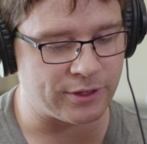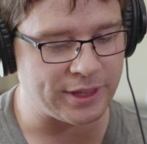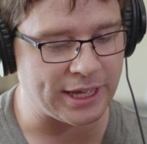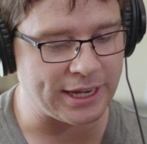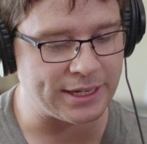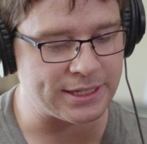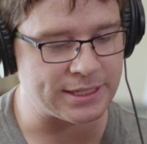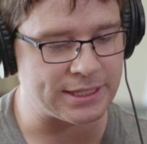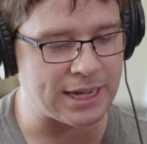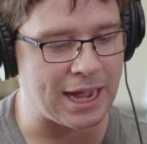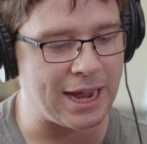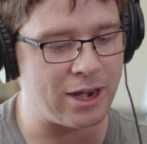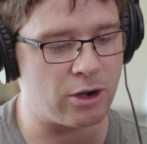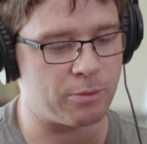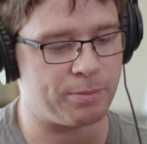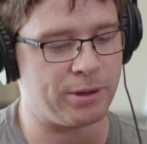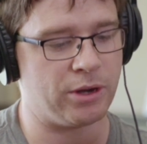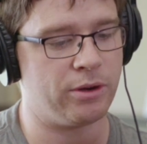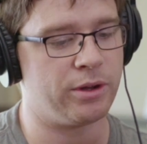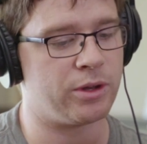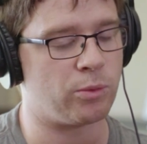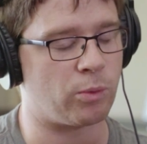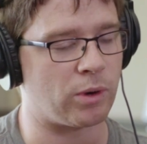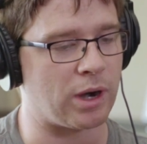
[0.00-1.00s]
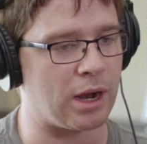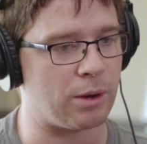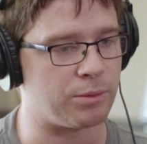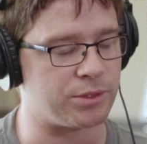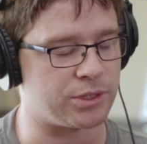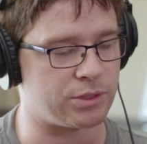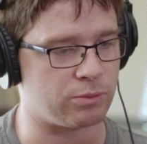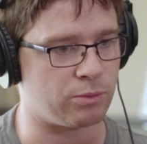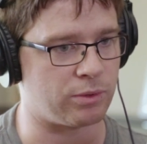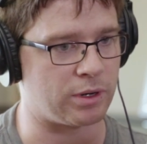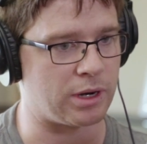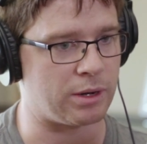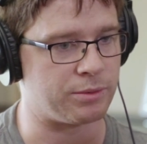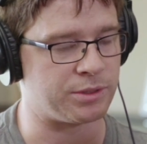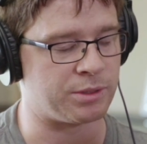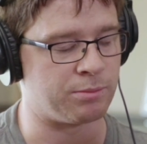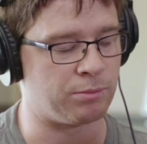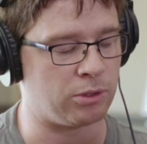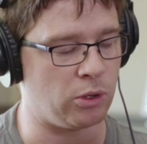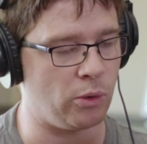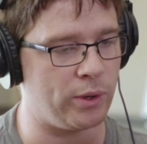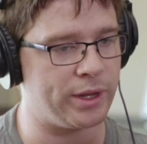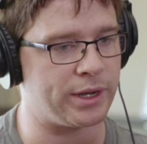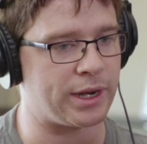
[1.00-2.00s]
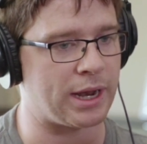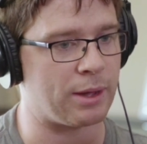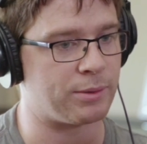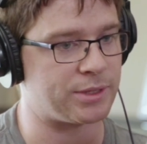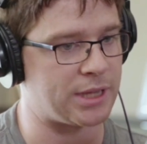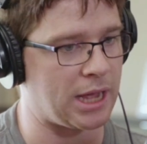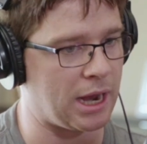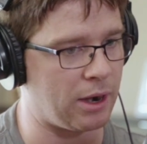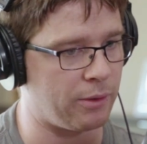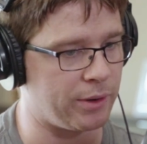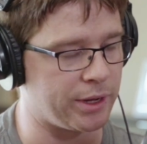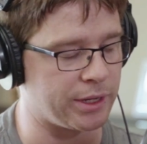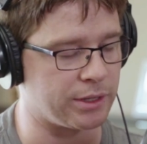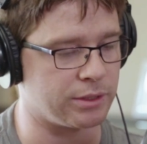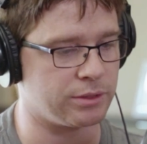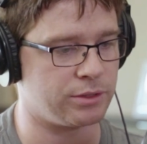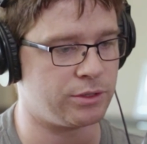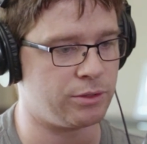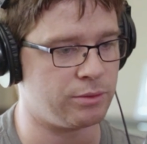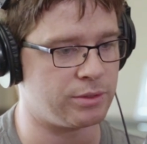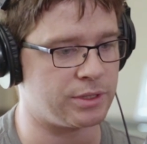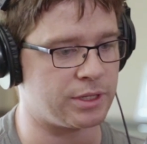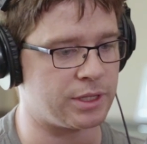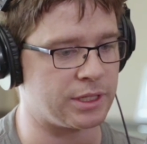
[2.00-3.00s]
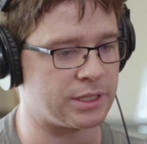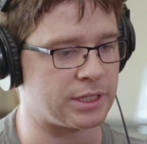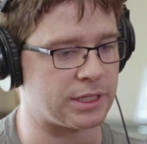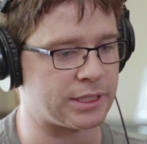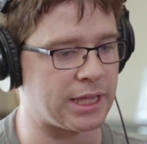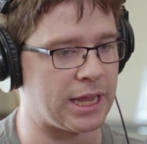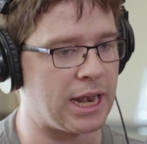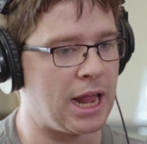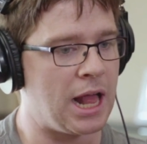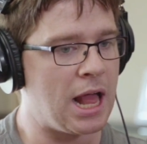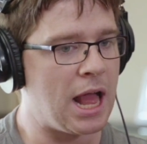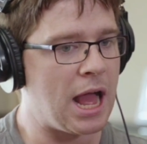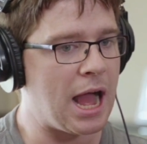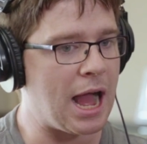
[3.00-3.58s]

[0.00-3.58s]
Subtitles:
that entire period where I was employed and I was hiring students and things like that,